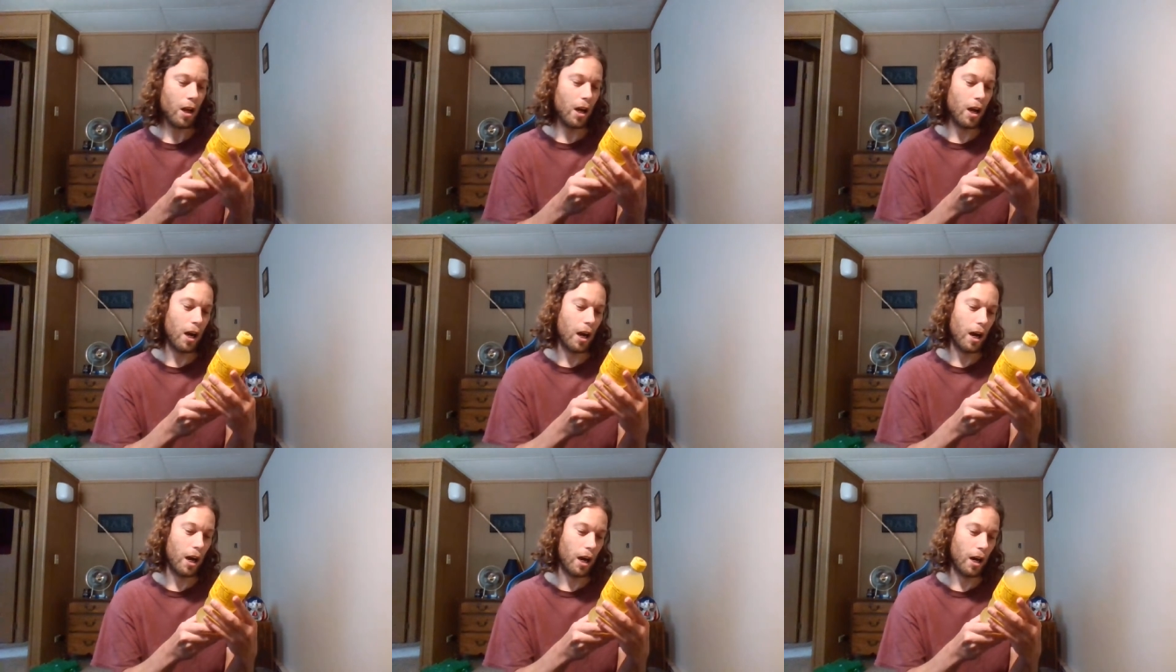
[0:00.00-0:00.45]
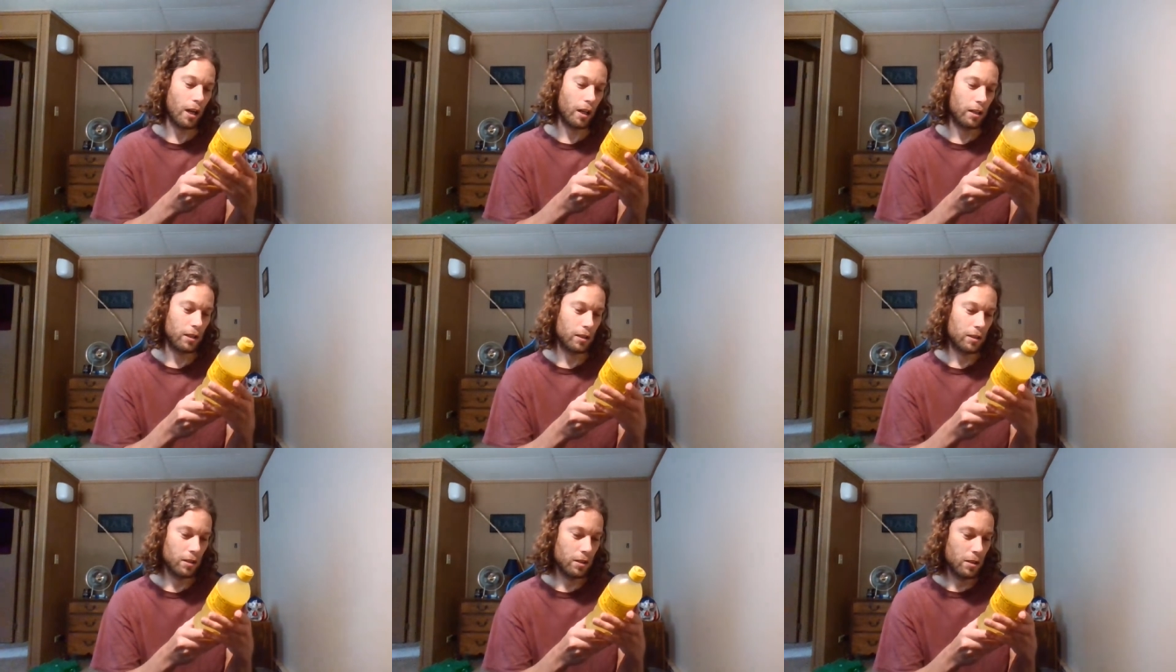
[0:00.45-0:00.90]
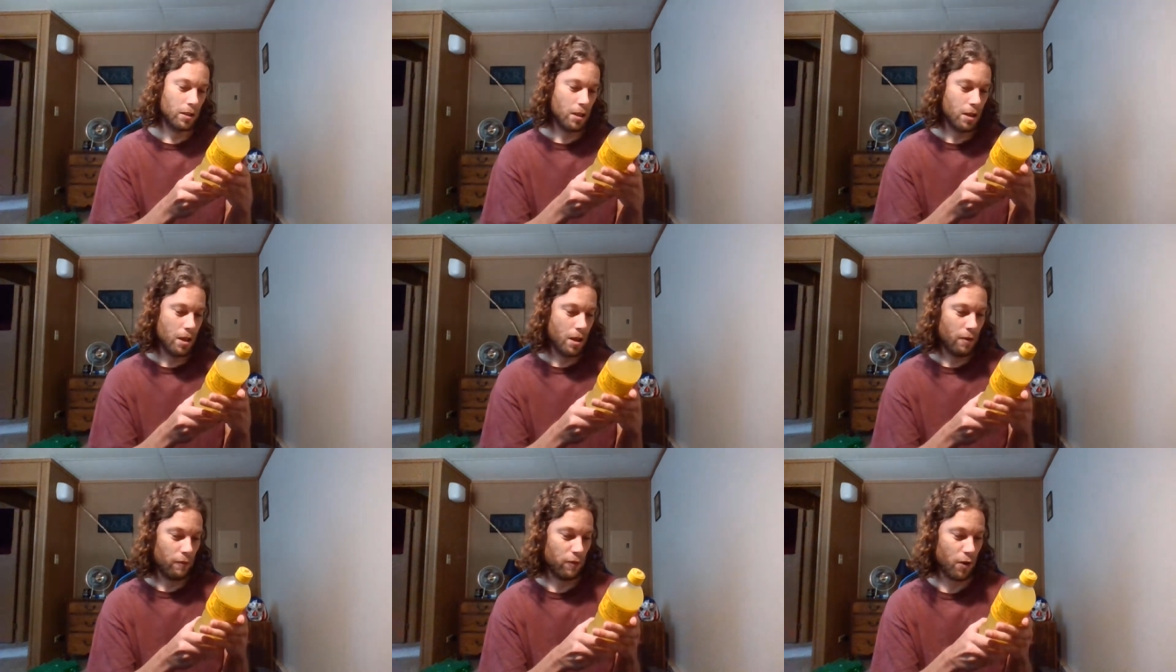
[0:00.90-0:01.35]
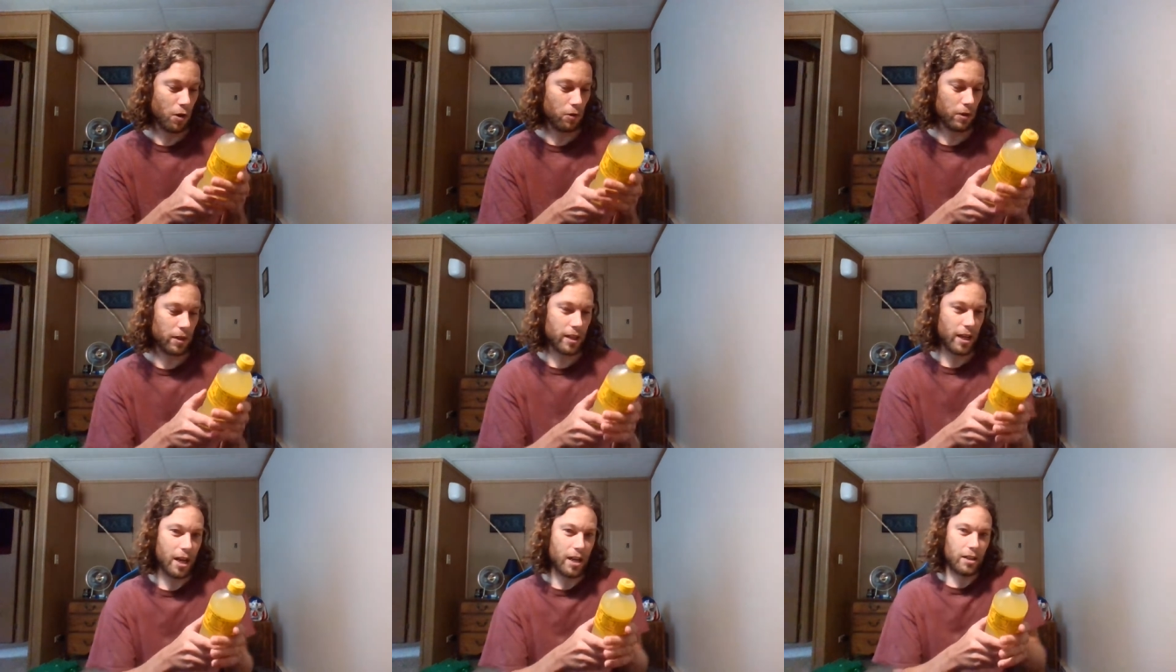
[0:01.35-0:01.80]
Uh, before
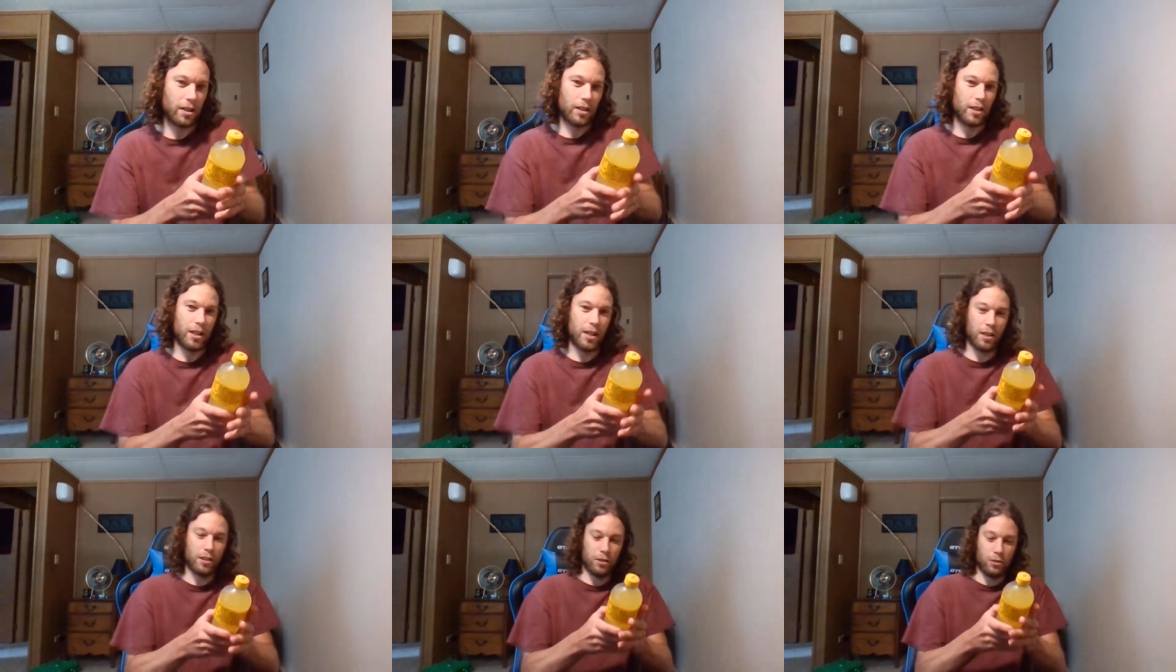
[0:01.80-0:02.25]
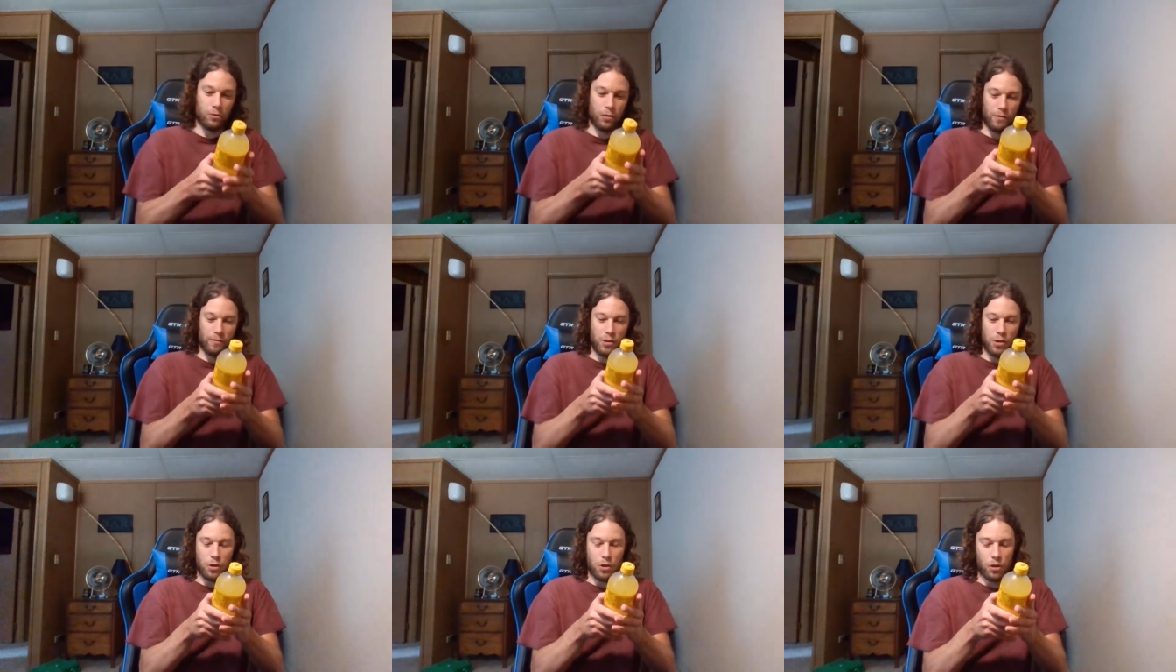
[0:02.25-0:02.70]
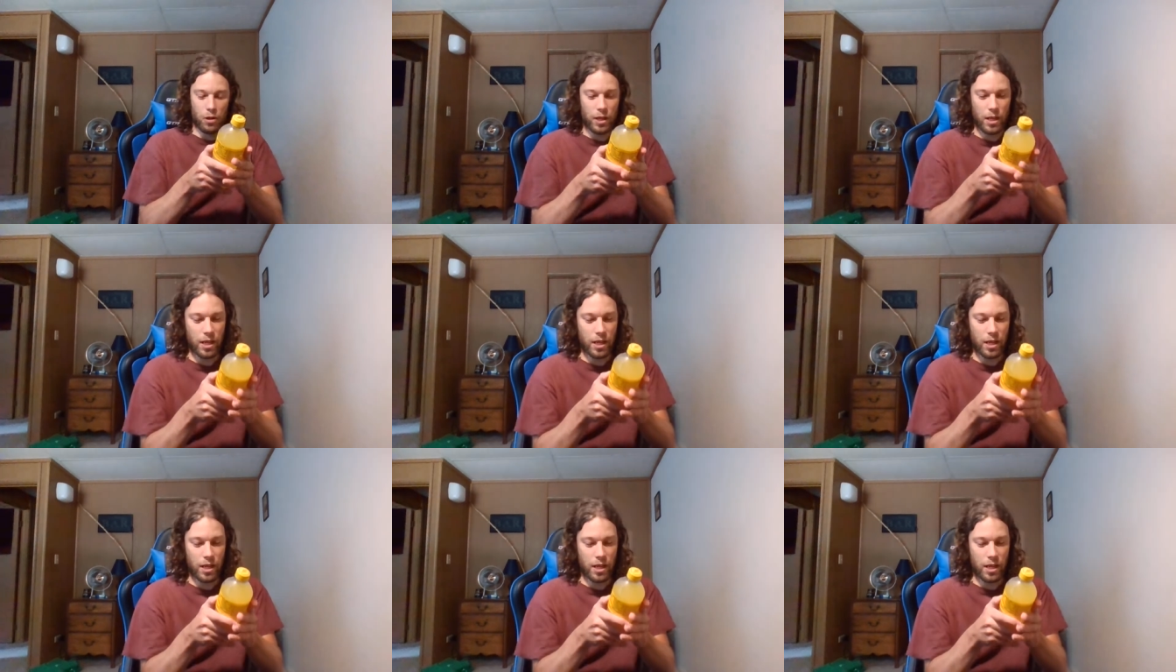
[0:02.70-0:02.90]
we kind of get into the review,